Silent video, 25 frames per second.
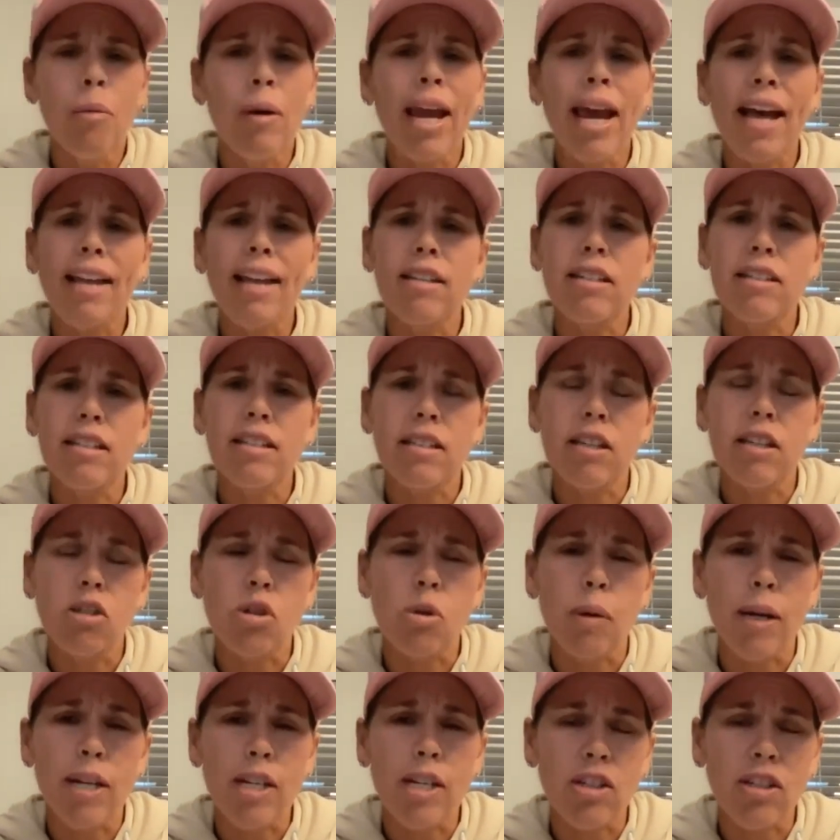we had this
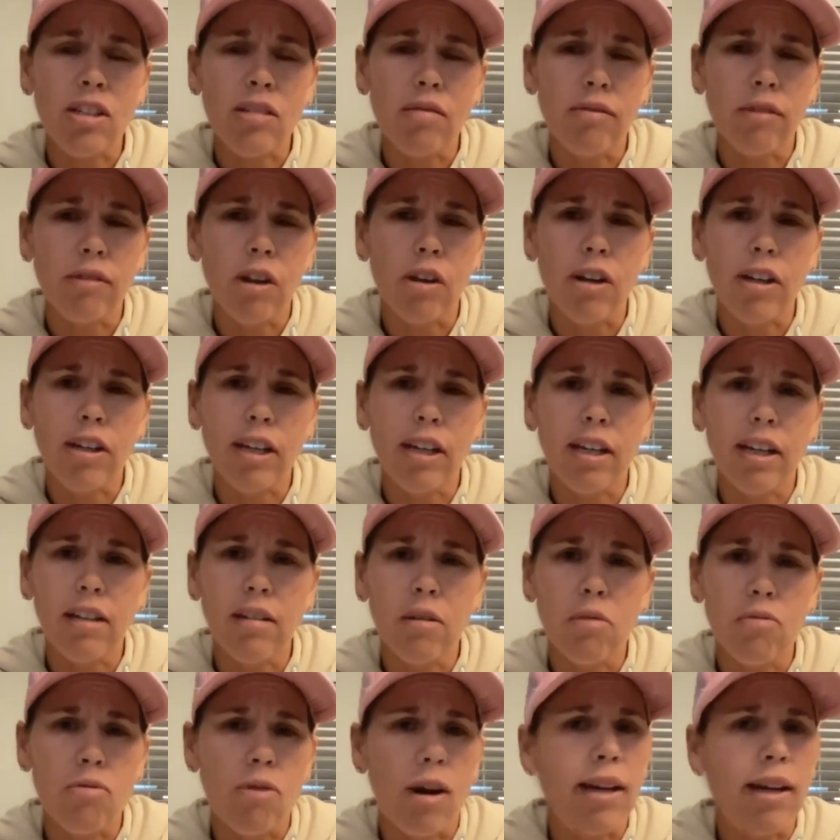situation in
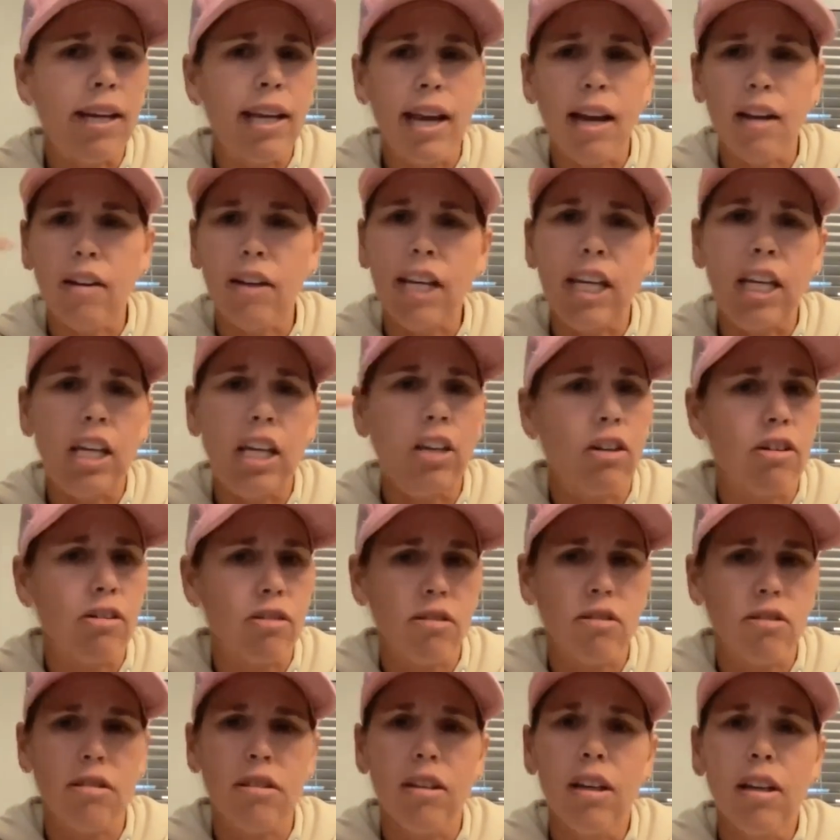Florida, running out of
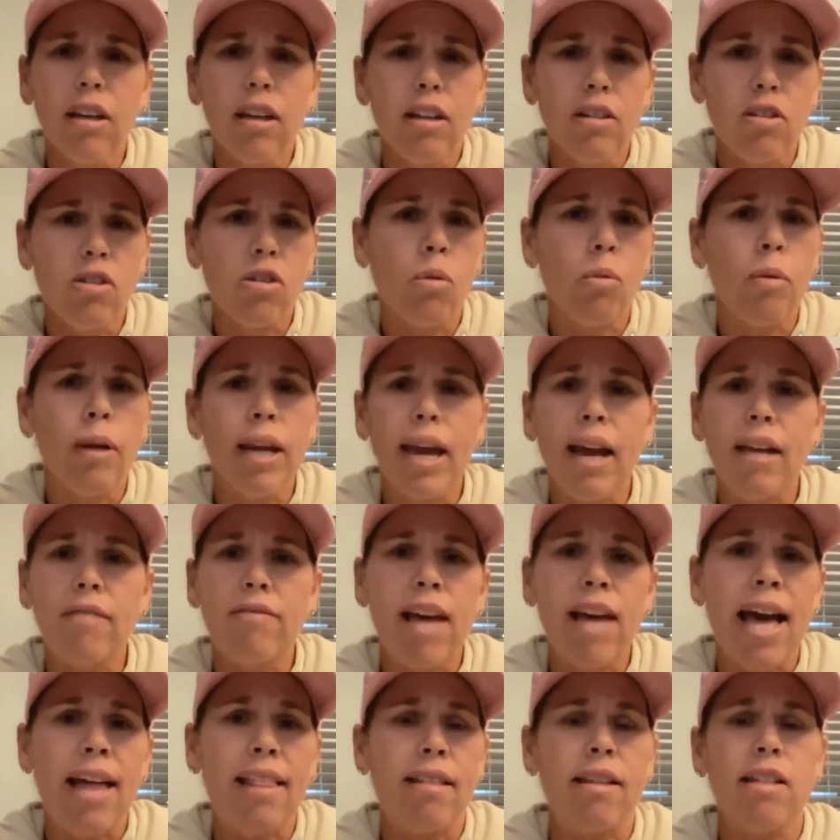gears. And so we
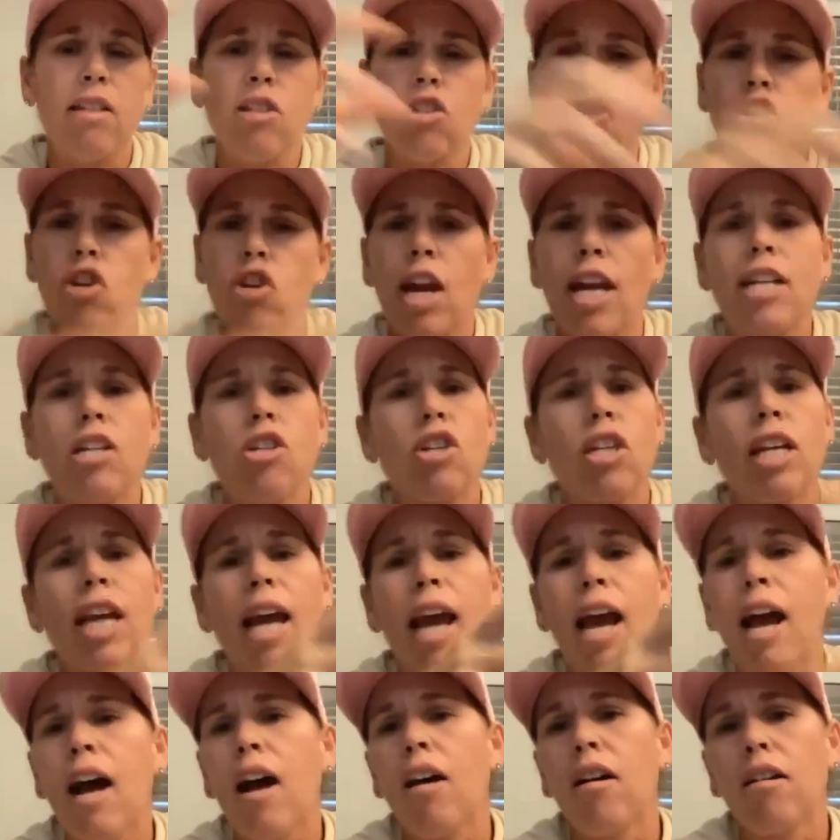have athletes
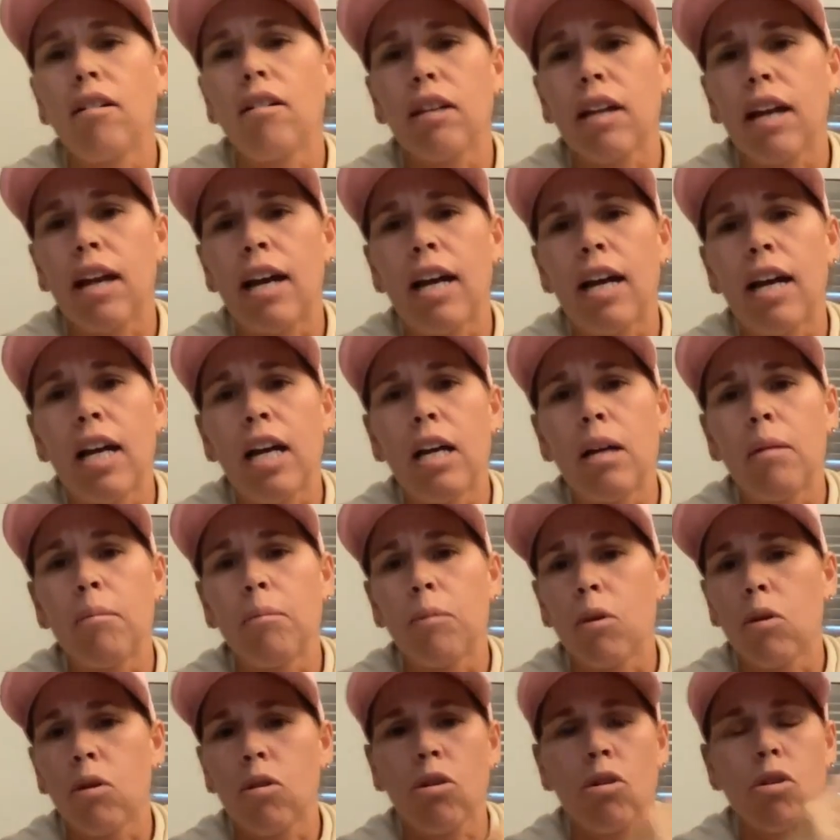changing out,
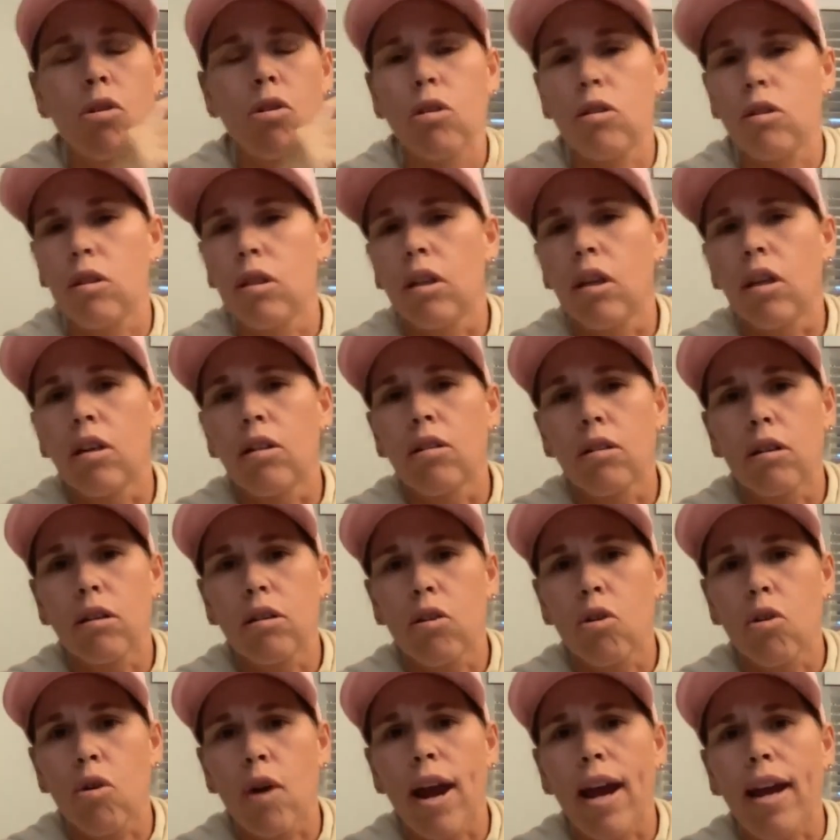you know,
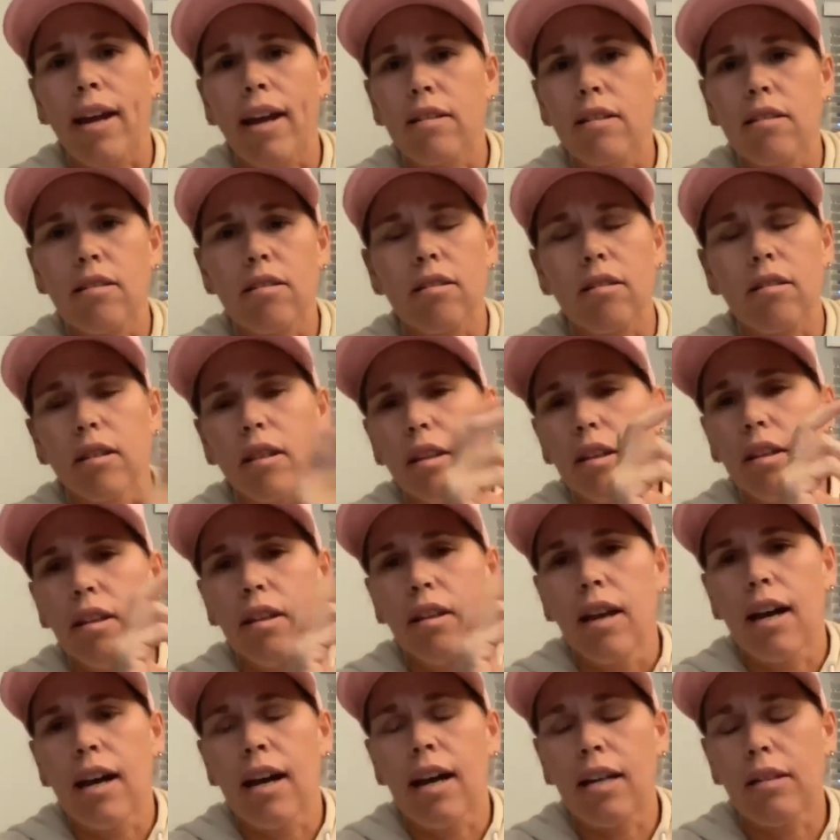cranks,
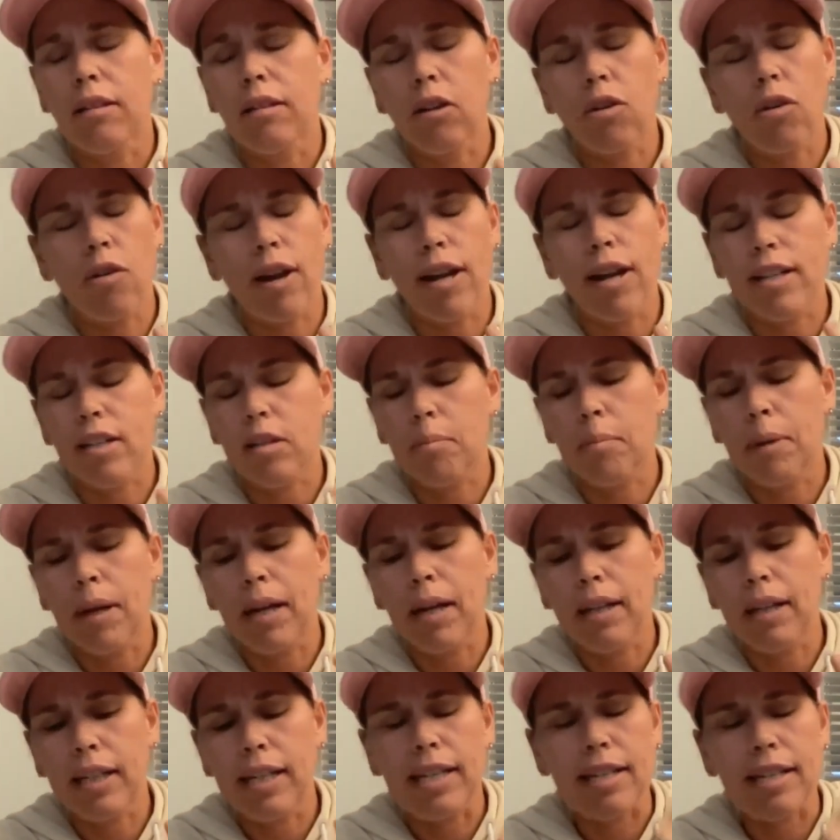not cranks,
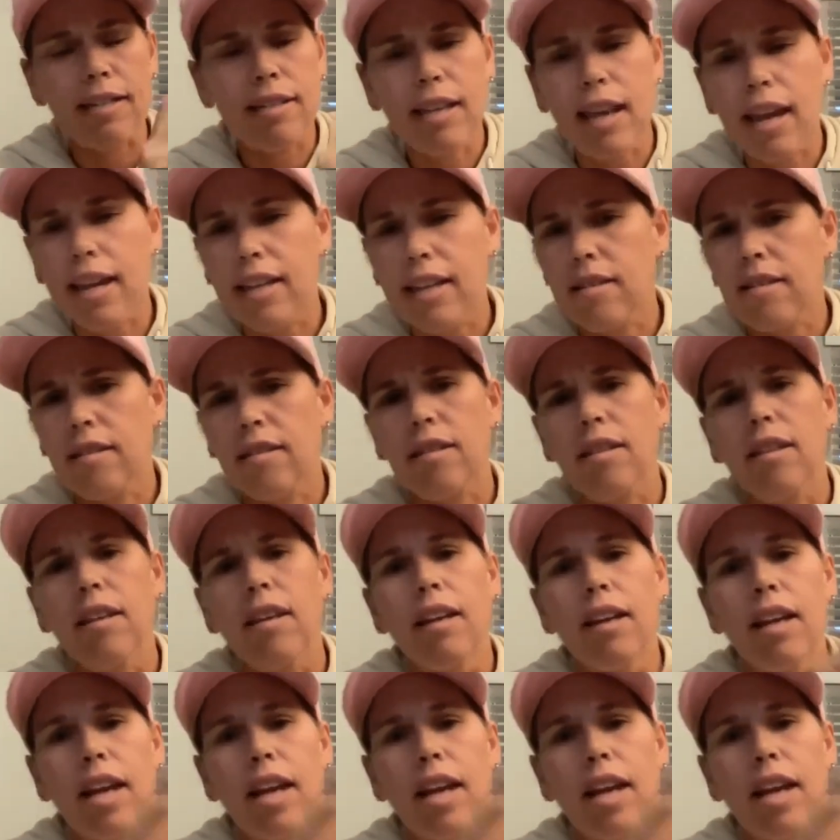but cassettes